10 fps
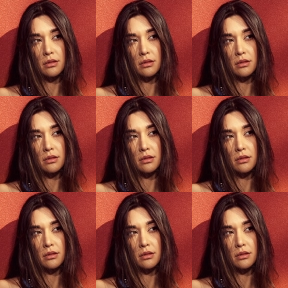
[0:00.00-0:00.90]

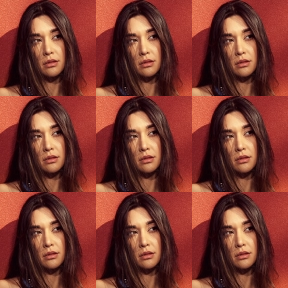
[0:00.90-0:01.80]

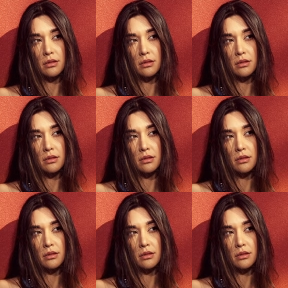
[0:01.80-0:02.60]
(no one is talking)